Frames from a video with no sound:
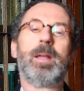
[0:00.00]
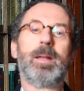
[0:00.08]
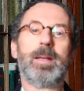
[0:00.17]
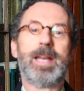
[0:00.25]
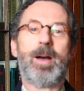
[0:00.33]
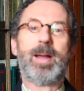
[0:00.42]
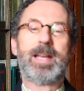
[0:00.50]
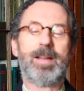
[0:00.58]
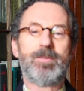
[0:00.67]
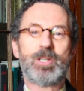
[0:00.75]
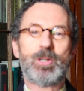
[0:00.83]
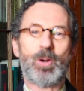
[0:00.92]
Now, I'd
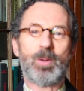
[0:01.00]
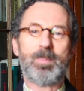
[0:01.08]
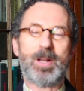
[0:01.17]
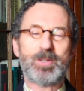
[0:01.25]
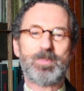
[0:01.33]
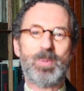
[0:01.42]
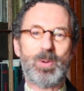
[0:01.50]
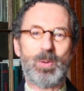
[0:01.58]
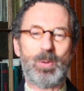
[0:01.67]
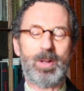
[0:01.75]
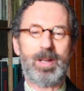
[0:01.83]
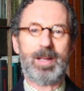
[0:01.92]
love to talk much
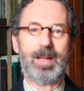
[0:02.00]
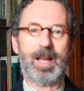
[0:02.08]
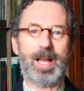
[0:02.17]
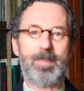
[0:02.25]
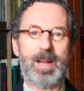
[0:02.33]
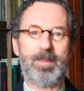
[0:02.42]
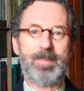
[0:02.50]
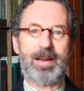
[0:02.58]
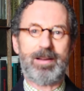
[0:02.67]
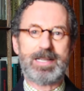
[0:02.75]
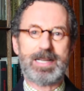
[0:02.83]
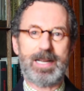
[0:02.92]
more about
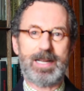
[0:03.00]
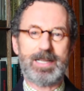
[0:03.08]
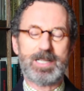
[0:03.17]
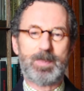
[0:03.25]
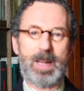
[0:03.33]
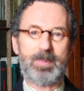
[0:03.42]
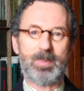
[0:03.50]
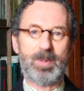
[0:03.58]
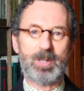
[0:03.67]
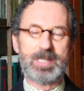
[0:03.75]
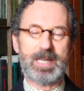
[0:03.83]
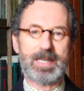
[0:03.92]
Mary Delaney's paper
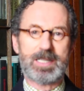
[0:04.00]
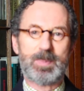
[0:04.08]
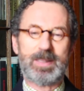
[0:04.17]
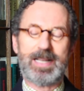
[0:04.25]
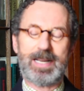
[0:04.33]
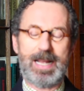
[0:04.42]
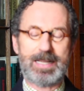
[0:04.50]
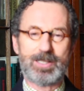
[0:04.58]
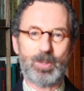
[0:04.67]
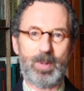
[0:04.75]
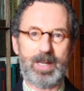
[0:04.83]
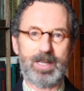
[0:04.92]
mosaics, but that has
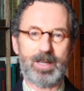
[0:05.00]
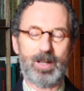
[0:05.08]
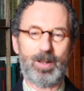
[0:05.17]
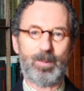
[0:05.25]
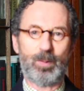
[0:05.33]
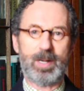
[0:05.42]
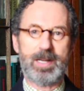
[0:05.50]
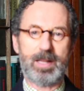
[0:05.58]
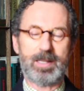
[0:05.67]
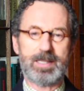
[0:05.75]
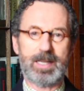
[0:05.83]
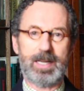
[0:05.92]
to wait for
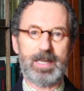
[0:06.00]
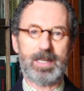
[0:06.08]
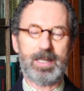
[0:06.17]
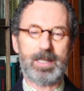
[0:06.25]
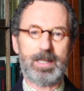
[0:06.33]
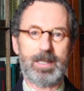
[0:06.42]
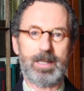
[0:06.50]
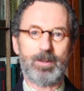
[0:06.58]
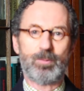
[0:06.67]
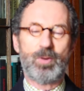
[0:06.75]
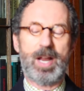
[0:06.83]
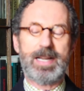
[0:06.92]
another day.
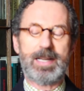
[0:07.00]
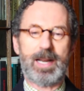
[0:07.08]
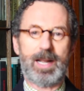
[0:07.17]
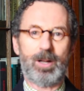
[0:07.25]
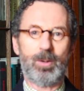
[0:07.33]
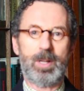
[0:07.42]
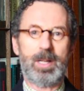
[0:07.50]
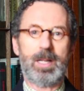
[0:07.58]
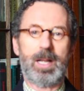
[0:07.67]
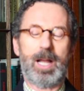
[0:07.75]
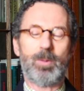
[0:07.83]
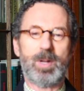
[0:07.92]
Right now,
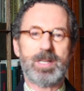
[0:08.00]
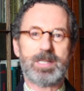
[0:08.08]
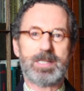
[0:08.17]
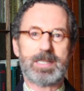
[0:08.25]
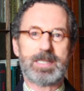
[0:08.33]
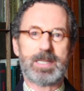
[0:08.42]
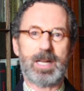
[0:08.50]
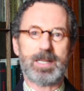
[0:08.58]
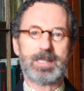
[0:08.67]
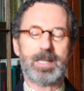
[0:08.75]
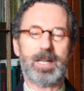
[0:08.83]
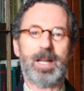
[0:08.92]
I want to
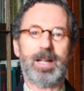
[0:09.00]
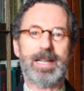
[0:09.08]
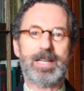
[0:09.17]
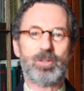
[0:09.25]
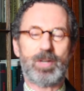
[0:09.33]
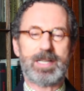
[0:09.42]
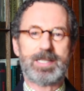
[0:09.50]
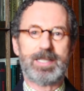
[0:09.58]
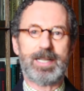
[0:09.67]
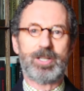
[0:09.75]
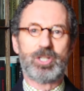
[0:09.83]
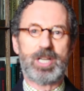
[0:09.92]
discuss her interest
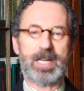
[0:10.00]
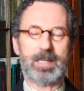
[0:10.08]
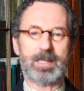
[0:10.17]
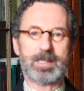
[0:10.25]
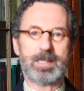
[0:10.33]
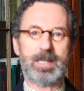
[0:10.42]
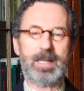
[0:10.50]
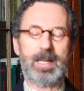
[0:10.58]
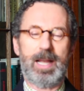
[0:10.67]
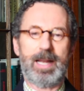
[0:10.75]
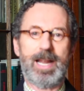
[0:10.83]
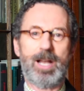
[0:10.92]
in shells
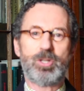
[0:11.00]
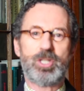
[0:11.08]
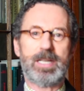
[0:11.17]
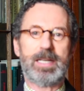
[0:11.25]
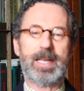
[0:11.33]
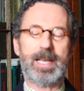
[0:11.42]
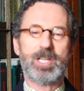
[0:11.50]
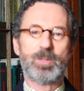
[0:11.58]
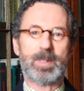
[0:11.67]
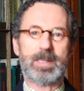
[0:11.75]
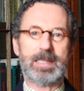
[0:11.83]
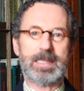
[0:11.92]
and how she engaged
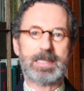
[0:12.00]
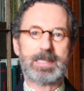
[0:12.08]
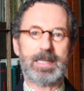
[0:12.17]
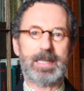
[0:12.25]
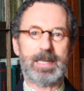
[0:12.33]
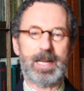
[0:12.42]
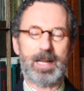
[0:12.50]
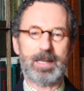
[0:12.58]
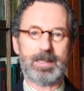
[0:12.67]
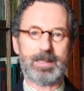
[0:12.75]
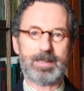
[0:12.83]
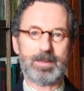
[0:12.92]
with these in
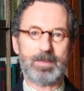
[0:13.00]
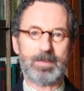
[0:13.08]
Ireland.